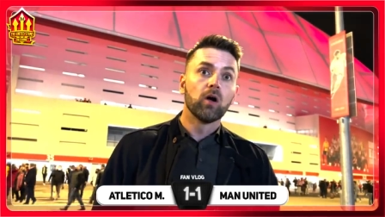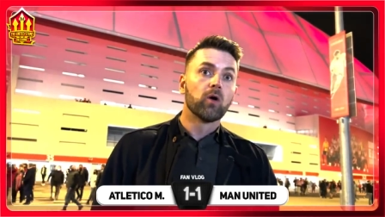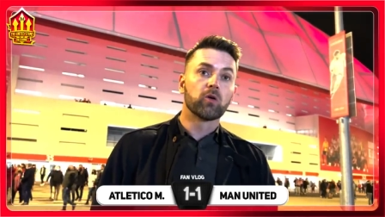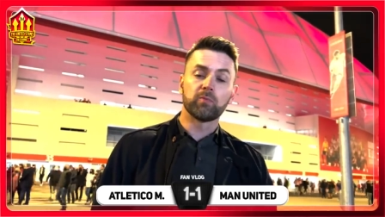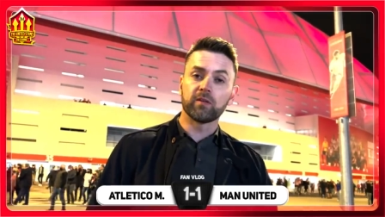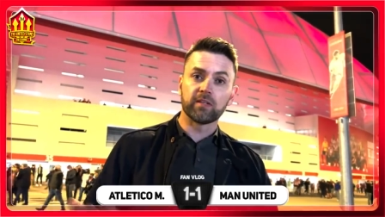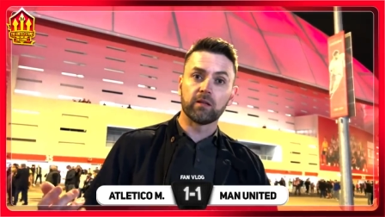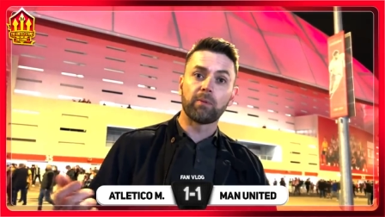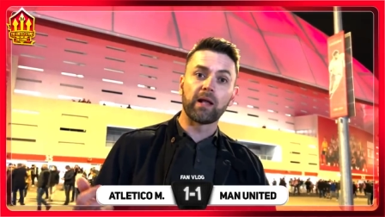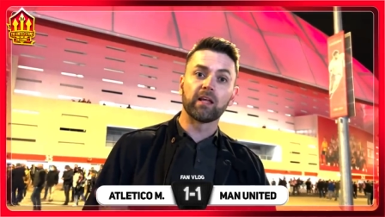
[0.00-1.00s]
was missing
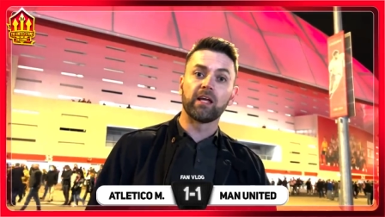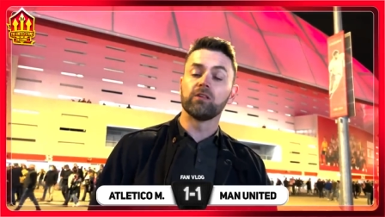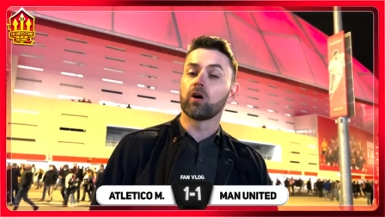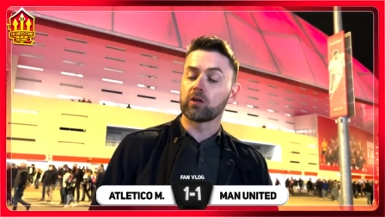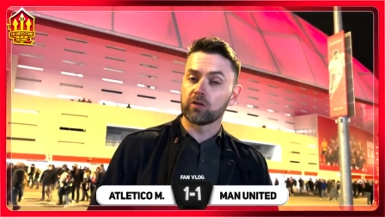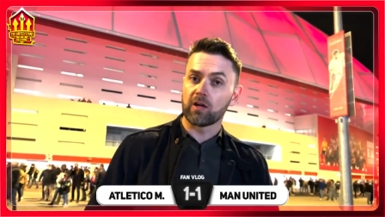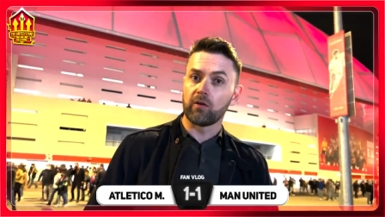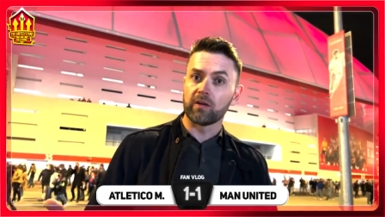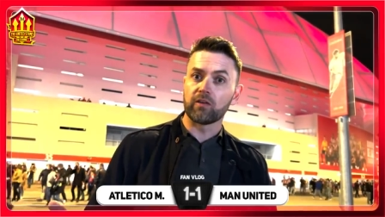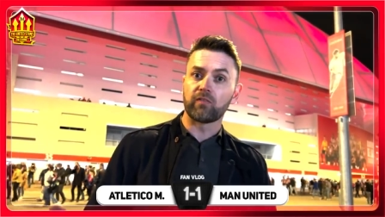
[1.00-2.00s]
the penalty and knocking us out
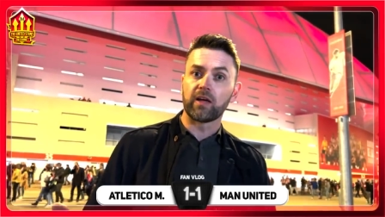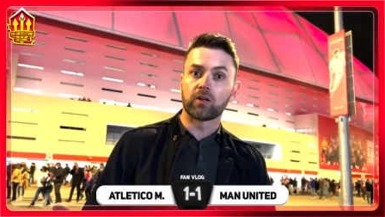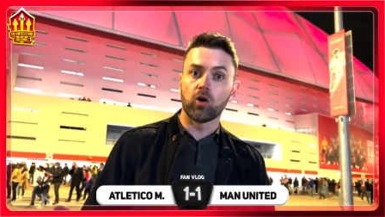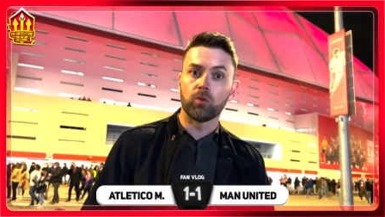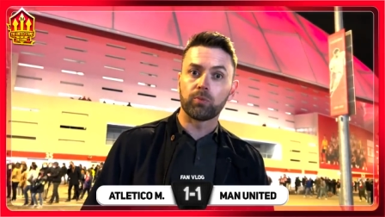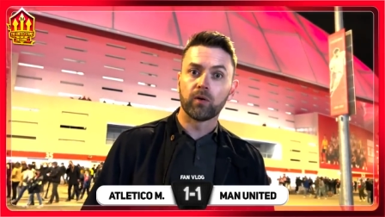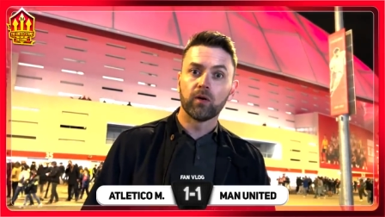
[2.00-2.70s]
of the F A Cup.